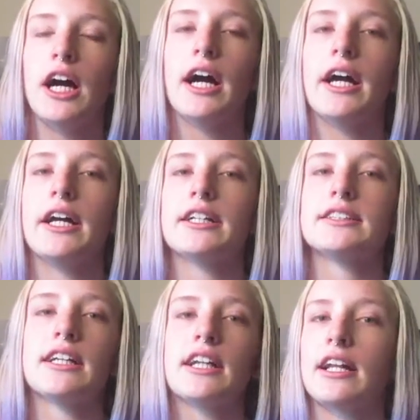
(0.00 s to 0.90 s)
It's
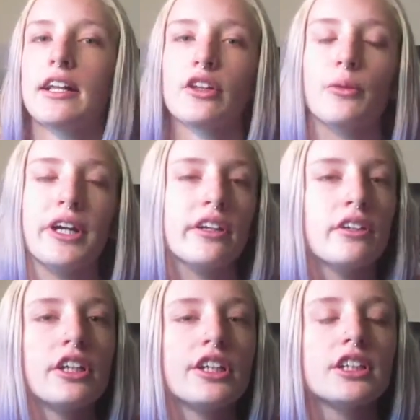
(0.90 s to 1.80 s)
not that I like the way it
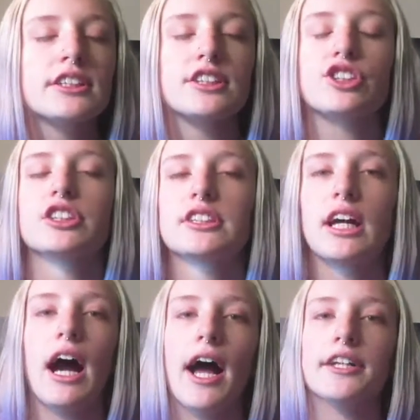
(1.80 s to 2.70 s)
looks, it just,
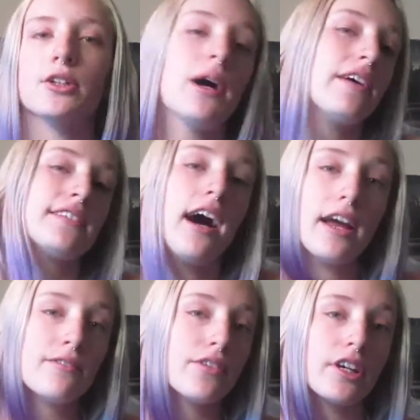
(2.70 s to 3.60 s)
I don't have
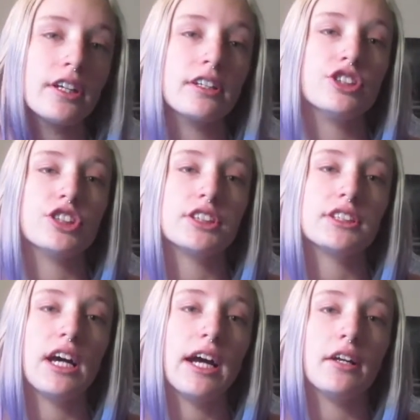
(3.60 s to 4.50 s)
time for it.
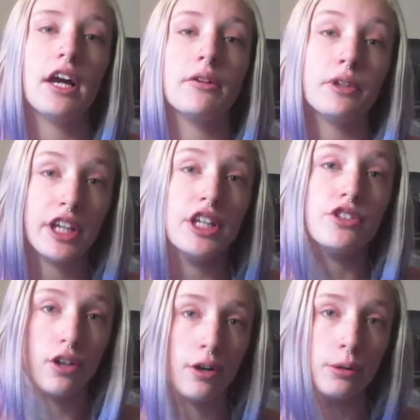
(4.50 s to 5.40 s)
I really
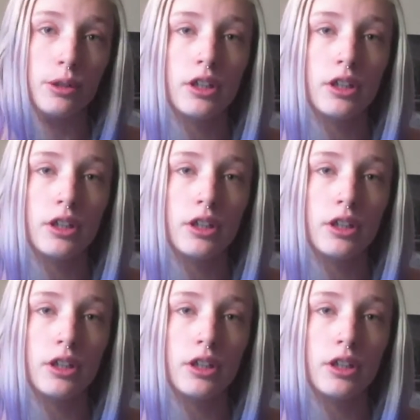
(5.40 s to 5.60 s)
don't.